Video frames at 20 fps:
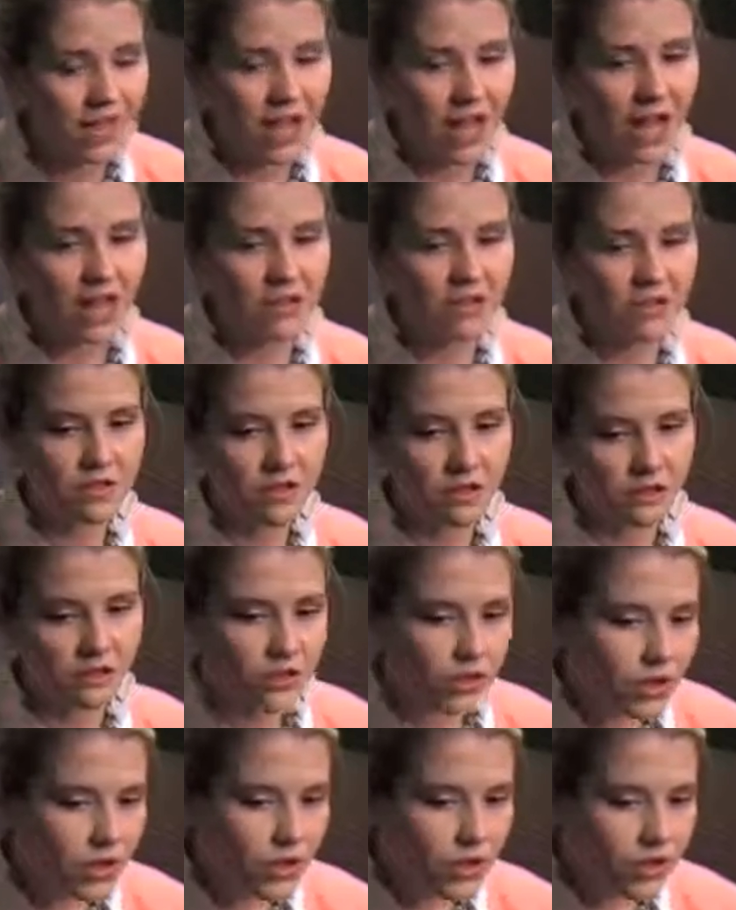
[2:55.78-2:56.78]
And then the
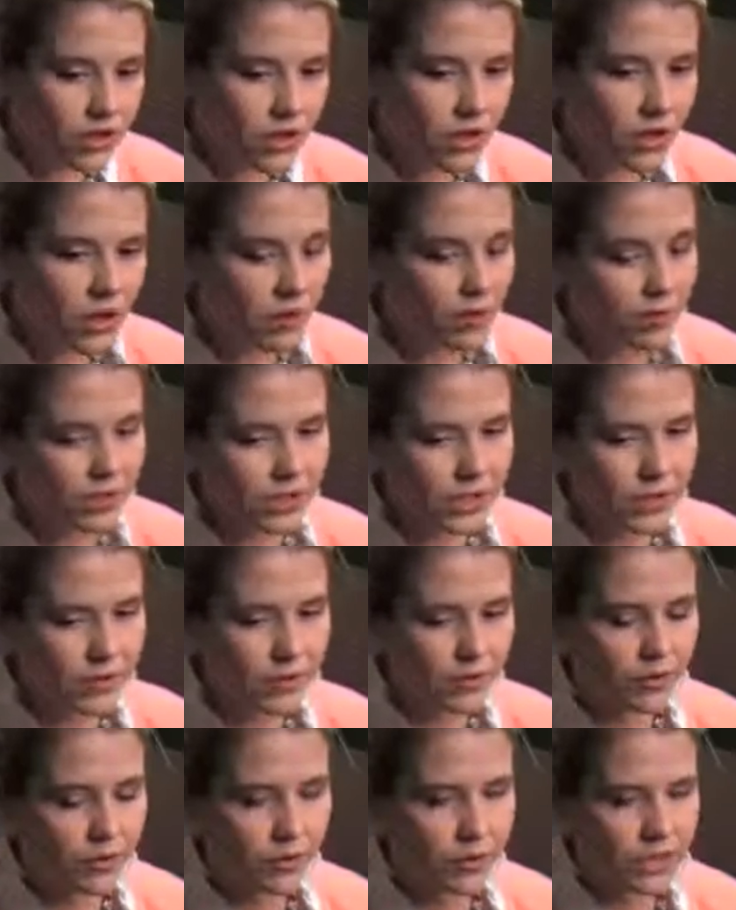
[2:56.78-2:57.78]
third
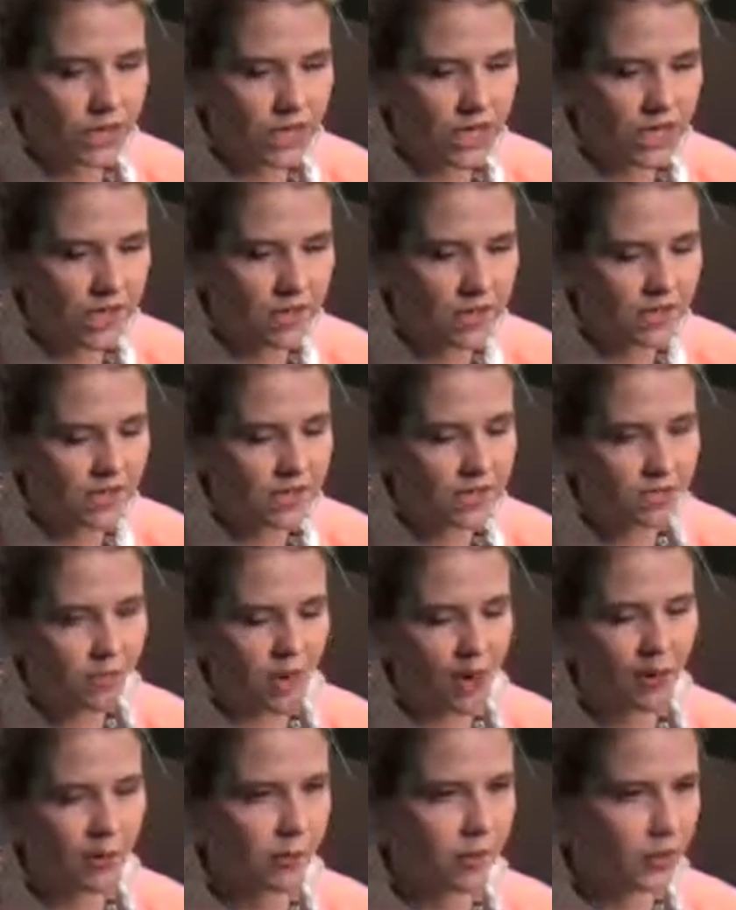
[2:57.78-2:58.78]
principle, which I think is
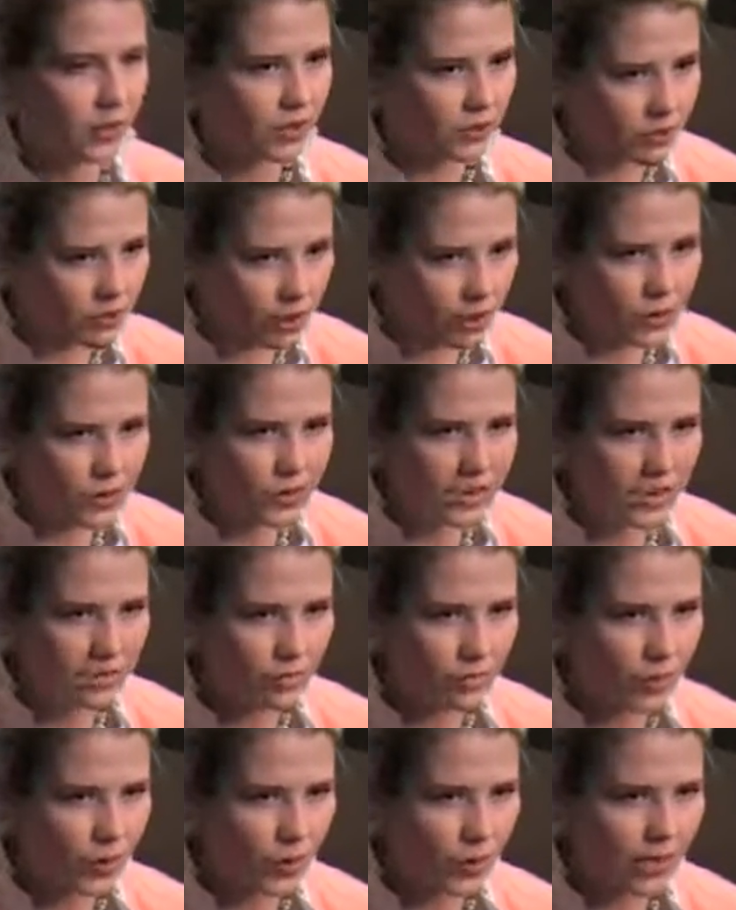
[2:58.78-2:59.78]
probably the most
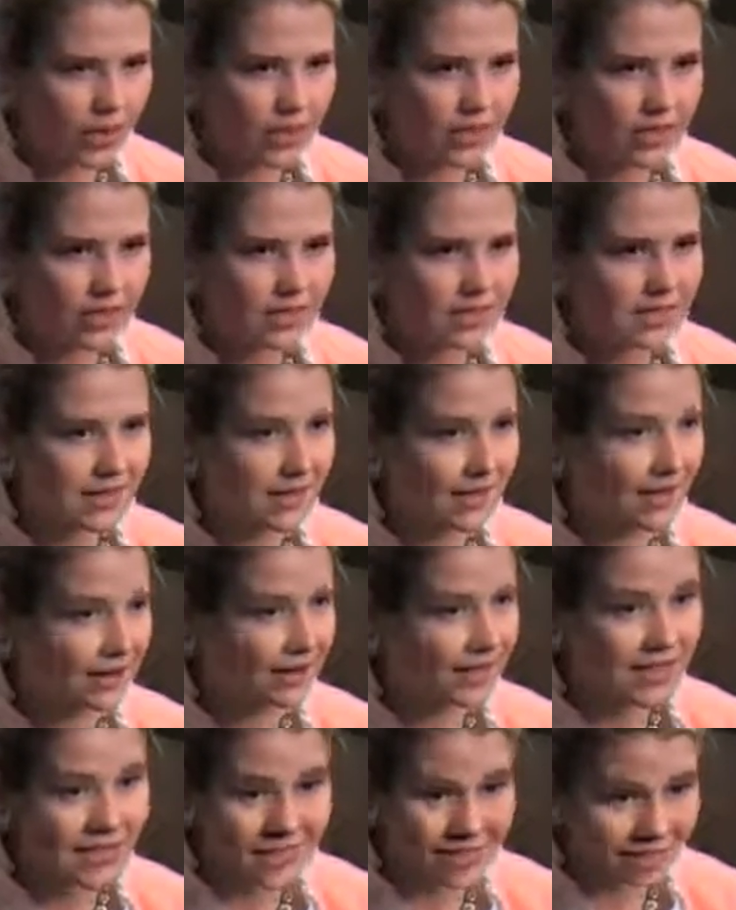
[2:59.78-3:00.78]
important, is that
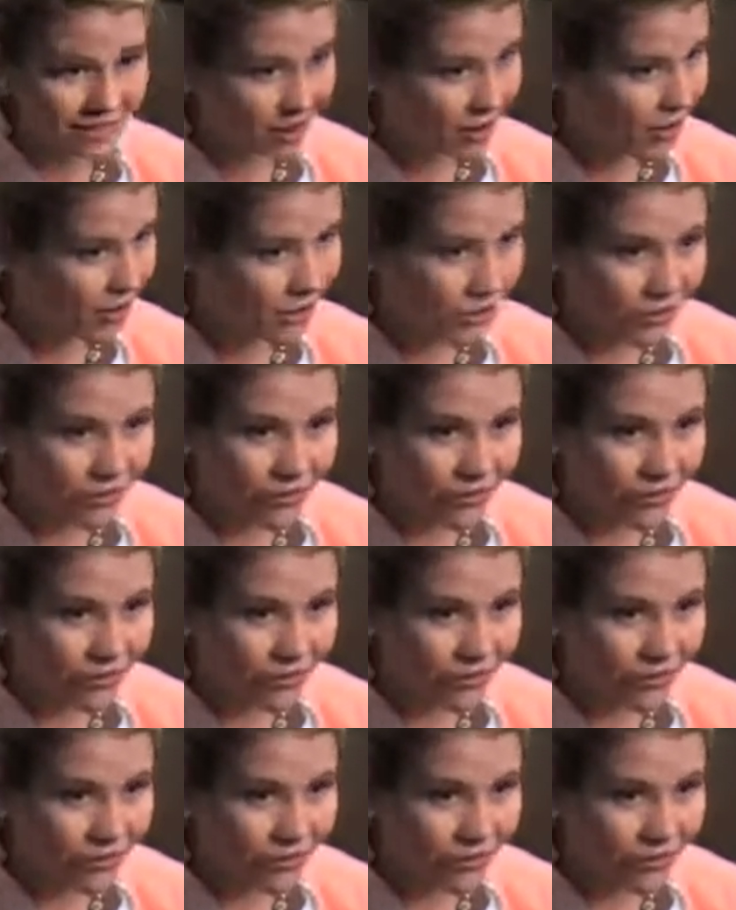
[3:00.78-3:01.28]
it's not your